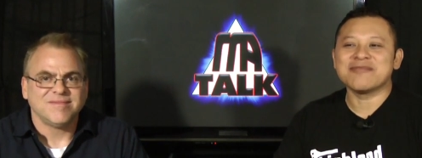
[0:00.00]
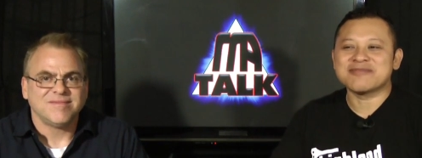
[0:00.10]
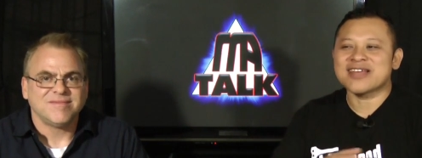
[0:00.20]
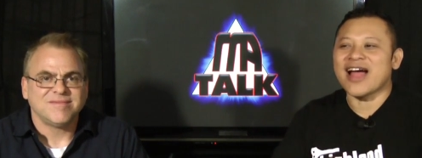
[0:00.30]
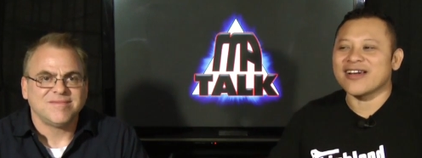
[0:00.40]
Speaker 1: I'm
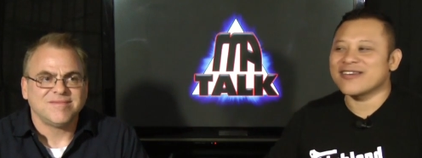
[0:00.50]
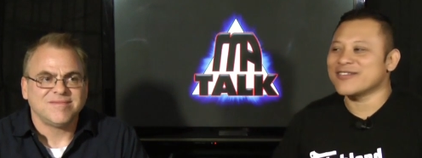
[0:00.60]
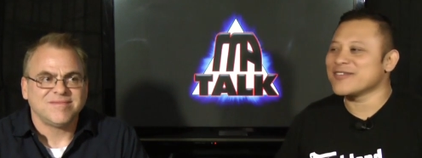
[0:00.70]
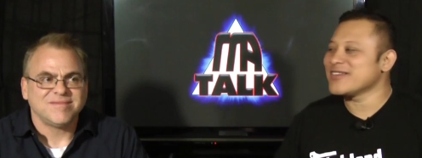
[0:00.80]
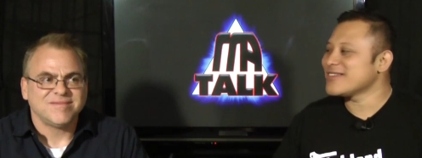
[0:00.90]
tired of
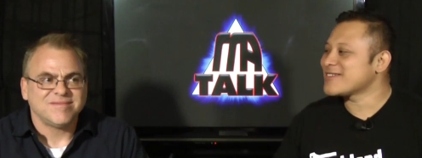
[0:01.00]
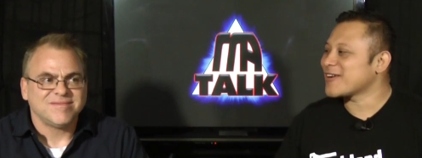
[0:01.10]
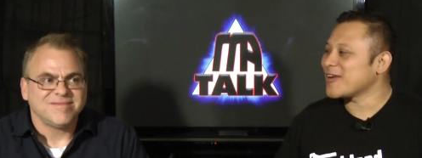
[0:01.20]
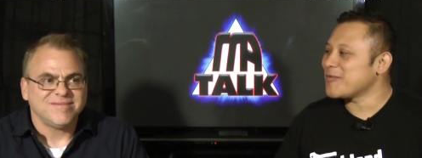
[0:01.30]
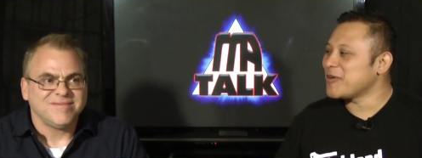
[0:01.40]
doing this
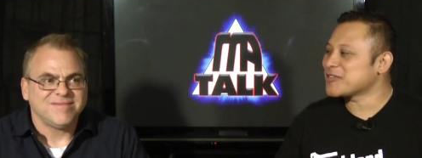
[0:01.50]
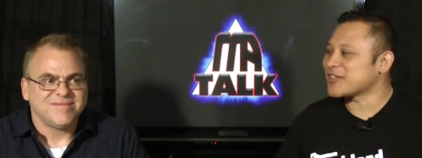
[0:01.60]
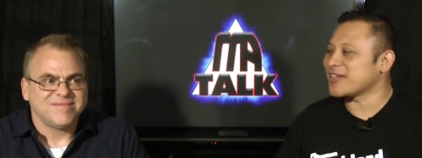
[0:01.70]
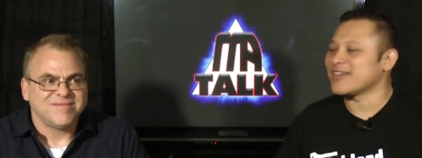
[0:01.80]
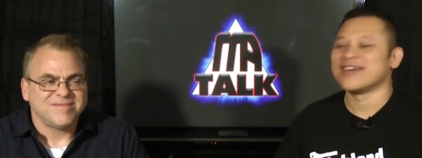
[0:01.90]
circular
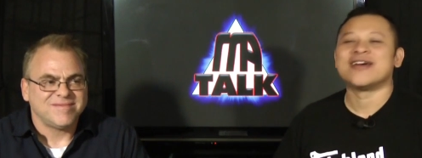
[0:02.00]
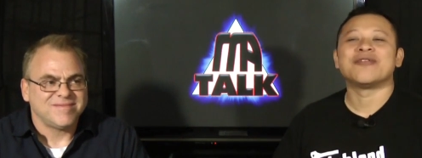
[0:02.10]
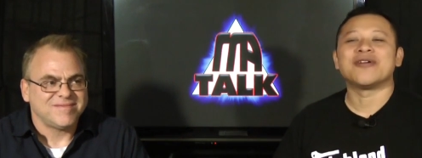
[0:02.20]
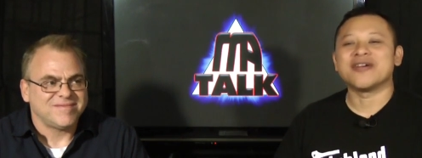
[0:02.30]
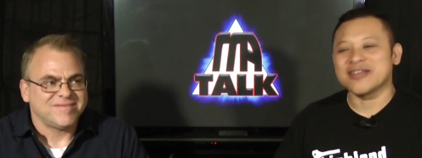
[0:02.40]
motion.
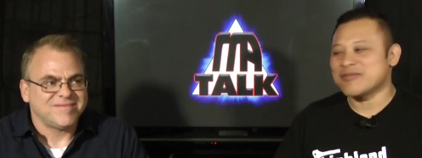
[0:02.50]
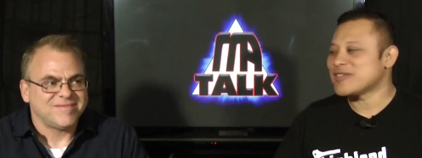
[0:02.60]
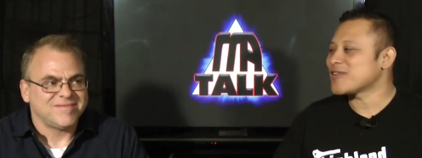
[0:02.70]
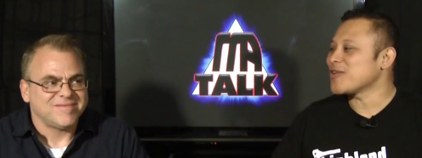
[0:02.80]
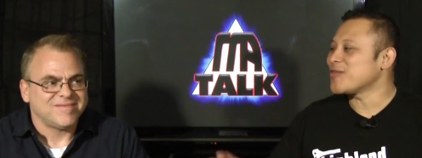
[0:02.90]
Oh, let me
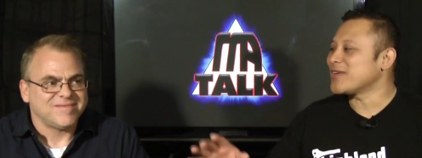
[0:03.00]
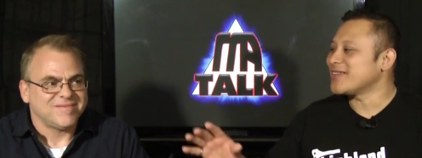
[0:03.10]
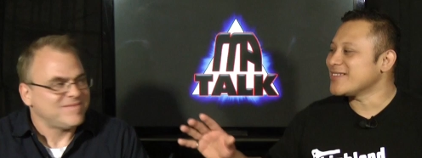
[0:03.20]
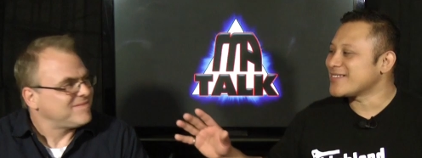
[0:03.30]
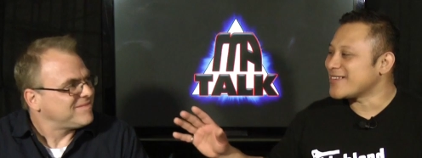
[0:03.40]
show you what
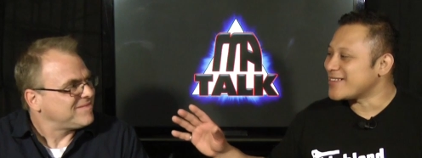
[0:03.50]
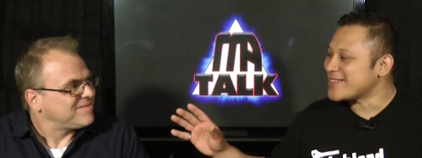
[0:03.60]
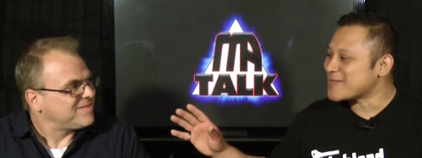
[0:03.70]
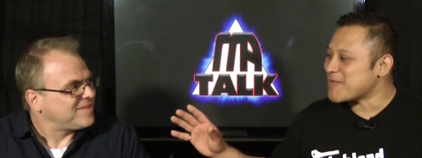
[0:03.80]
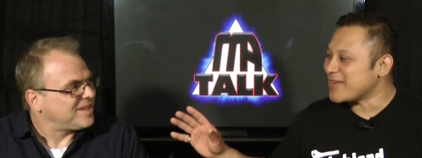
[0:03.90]
this
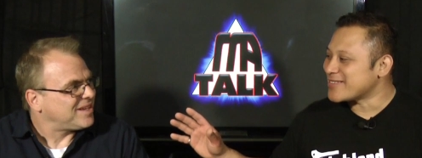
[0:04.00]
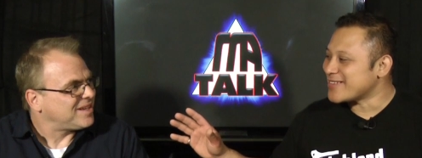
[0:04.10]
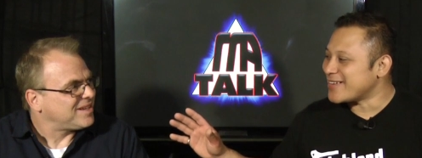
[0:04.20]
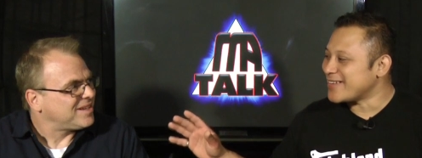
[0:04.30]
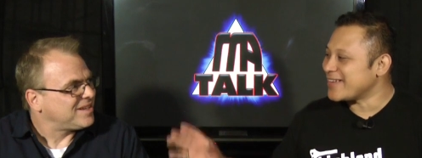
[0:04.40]
does, my yeah.
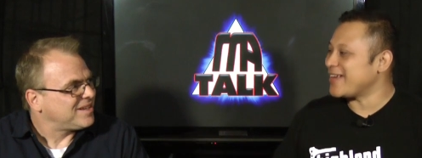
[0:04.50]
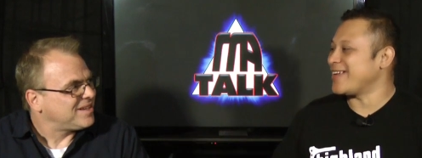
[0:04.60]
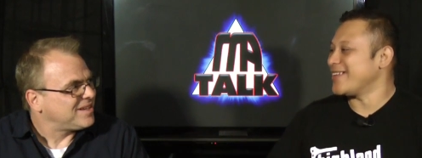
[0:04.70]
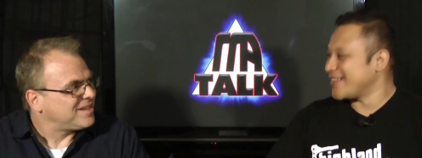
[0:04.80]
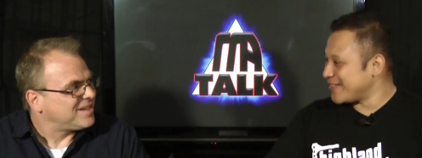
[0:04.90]
son. And
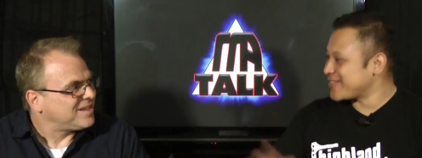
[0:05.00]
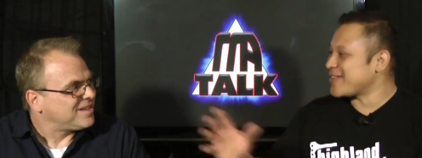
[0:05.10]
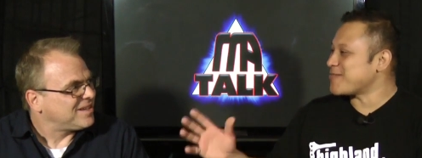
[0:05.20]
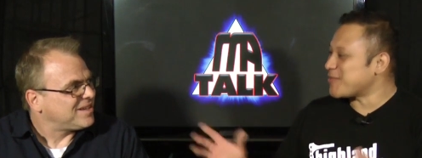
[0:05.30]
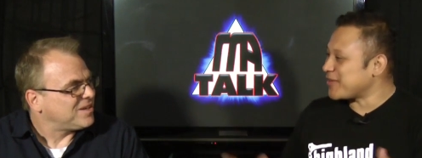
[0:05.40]
then like, you
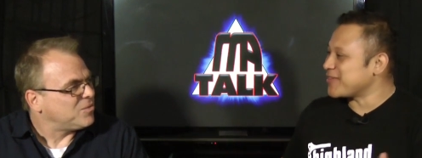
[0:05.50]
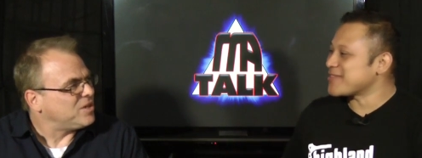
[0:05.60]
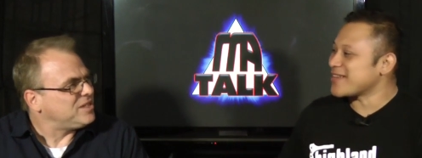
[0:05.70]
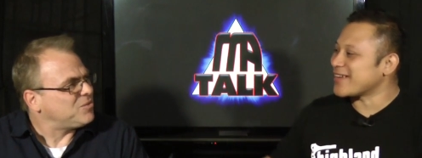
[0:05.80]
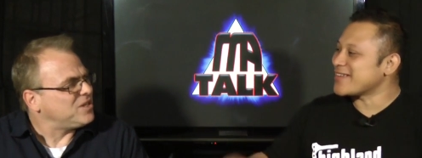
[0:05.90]
start putting
Speaker 2: those when,
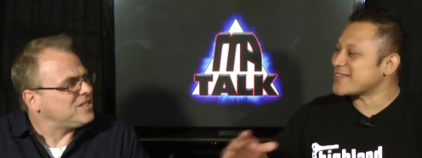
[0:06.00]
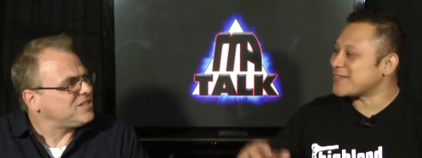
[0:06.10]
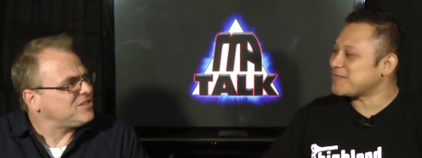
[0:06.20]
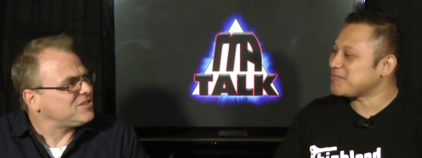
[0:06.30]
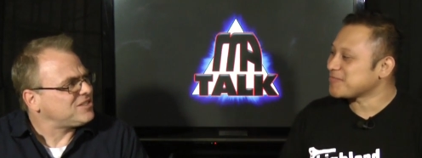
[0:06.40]
techniques When did
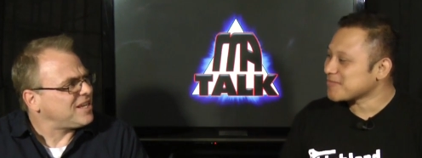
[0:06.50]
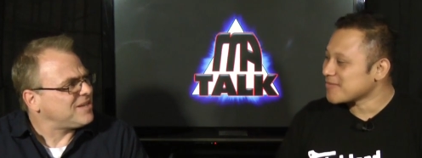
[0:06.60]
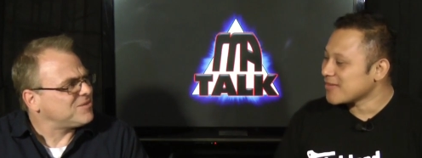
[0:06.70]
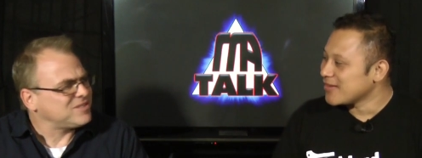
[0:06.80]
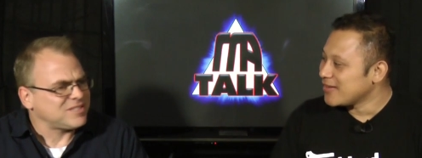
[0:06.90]
in. you say
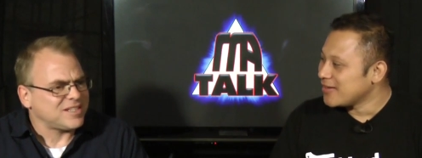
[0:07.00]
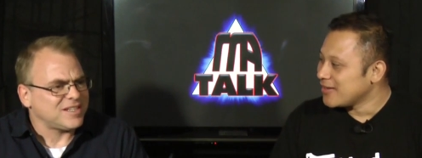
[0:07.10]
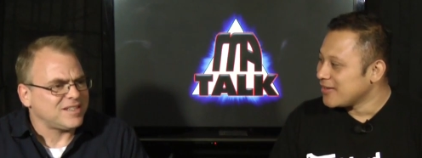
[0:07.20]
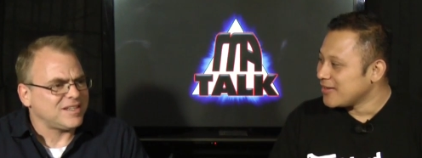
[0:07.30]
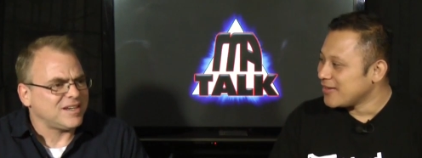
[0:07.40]
it was,
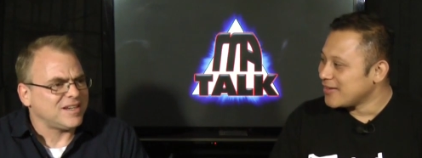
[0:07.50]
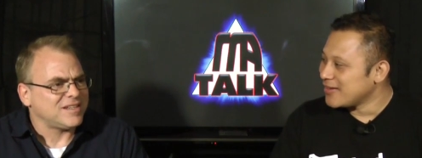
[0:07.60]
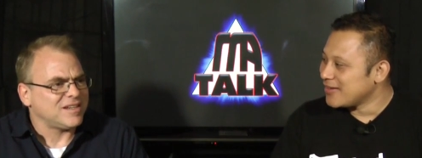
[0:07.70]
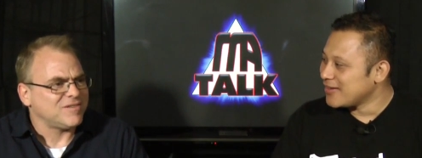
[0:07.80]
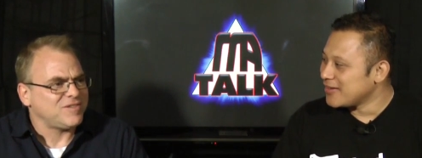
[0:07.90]
uh, uh
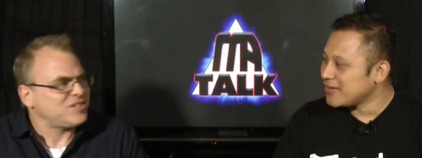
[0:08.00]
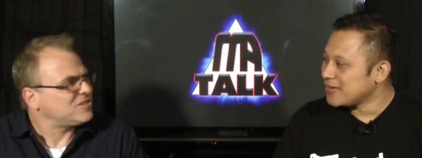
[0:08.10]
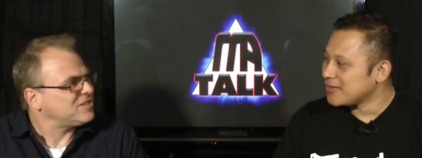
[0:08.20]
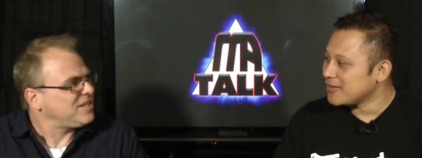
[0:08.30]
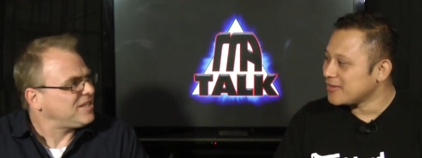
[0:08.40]

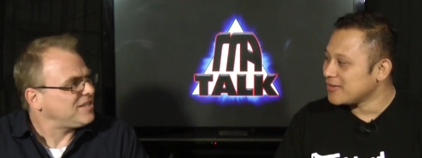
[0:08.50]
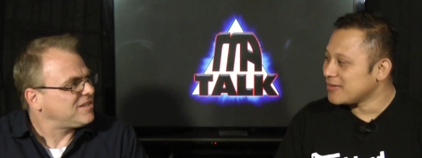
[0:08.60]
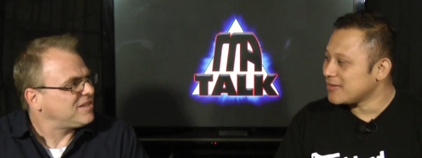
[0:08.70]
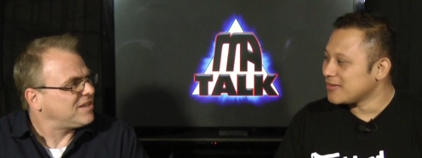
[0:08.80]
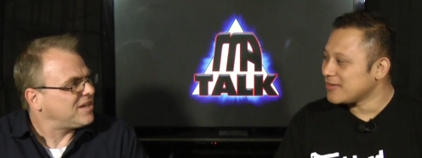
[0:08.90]
officially,
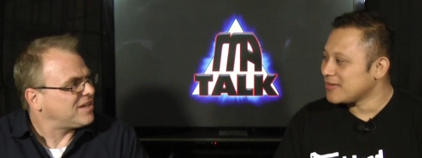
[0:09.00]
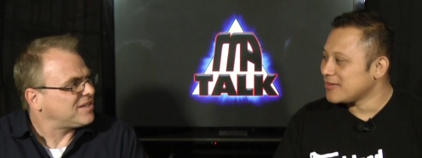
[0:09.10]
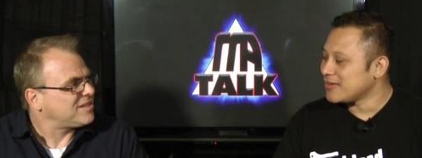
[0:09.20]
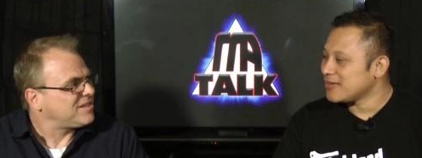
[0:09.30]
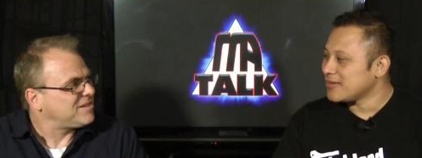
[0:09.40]
uh,
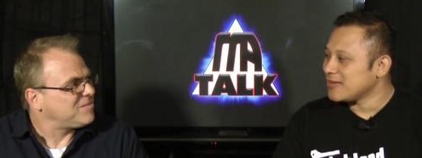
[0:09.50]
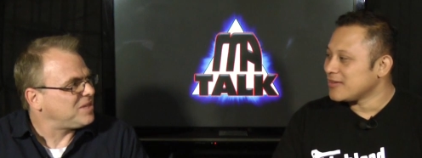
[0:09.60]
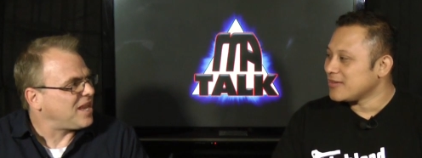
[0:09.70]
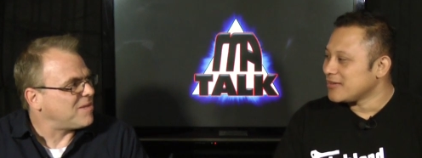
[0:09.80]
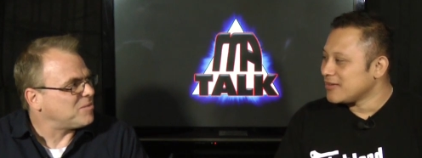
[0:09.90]

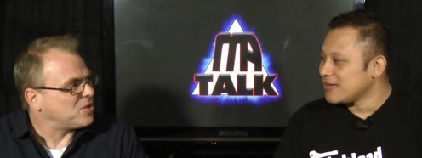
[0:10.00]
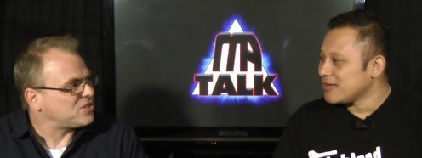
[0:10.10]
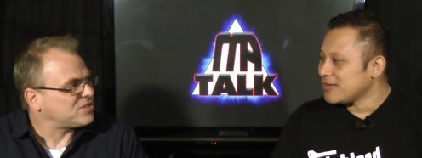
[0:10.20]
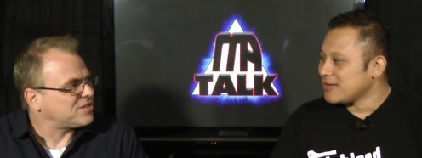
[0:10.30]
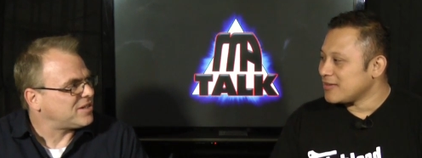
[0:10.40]
became a
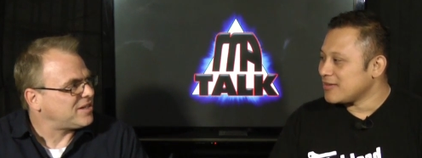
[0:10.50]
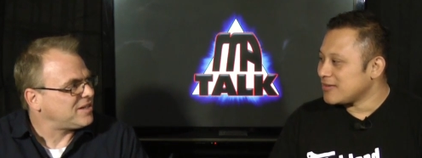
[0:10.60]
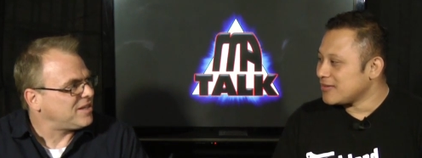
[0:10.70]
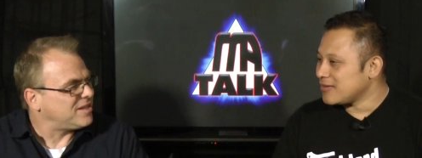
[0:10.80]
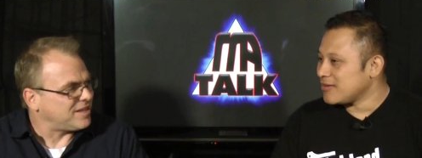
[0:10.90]
martial art
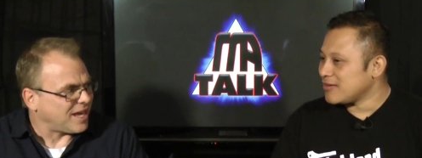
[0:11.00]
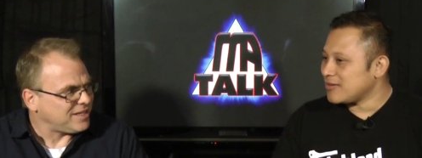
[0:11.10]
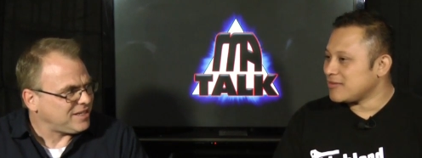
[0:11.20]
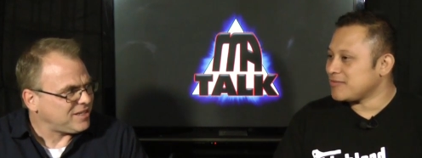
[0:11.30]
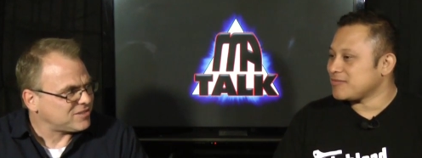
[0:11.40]
in the
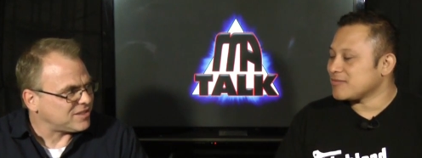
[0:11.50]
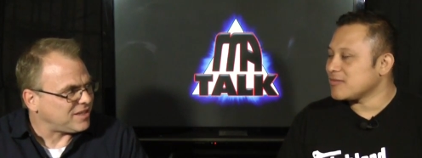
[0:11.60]
nineties?